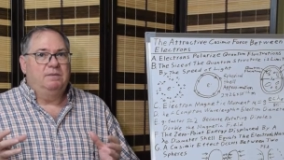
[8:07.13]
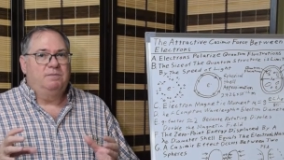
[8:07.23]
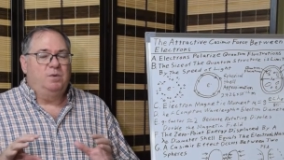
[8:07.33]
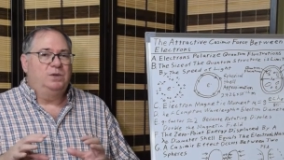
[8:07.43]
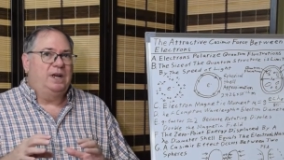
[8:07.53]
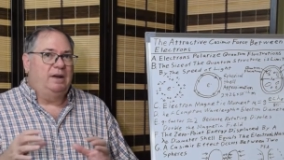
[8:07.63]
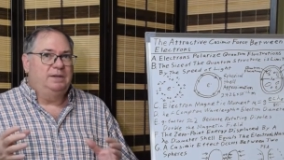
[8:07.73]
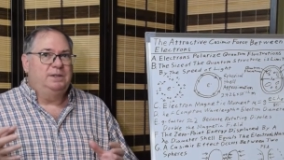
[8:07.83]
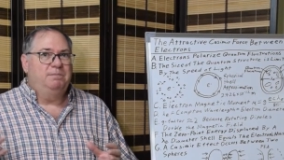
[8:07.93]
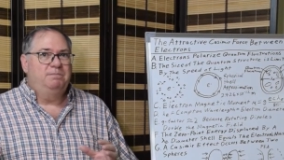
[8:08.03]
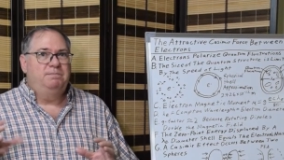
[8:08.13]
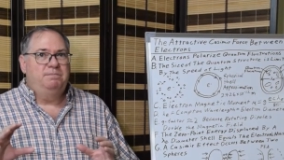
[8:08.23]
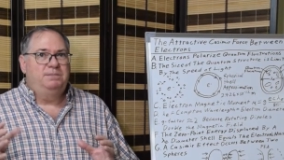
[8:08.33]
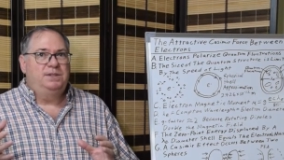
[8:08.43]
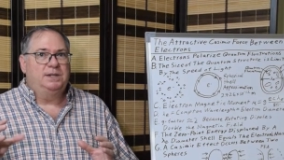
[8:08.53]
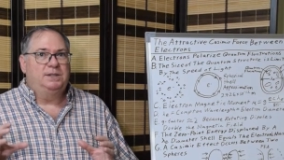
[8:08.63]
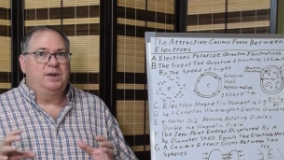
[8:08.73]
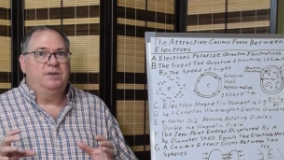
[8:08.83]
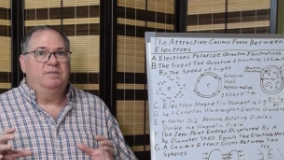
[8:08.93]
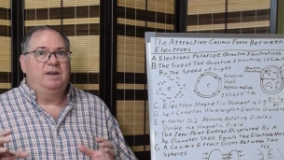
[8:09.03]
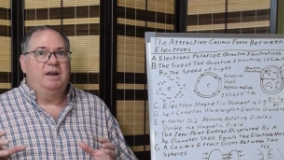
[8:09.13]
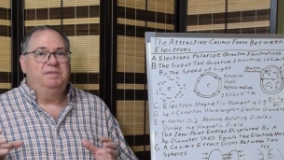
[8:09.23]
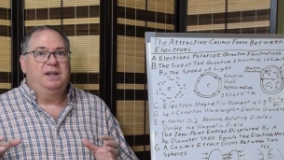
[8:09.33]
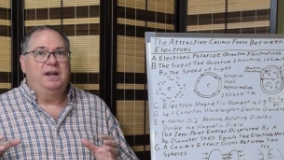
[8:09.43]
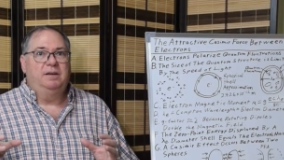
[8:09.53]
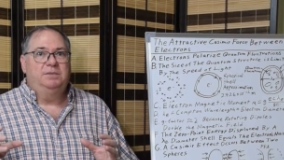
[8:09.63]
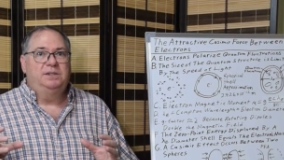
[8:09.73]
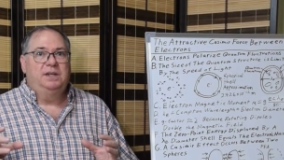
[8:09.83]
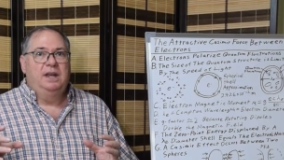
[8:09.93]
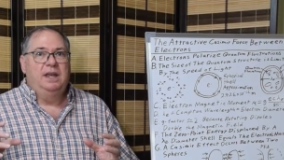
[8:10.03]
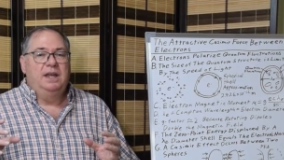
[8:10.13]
to just under 5 times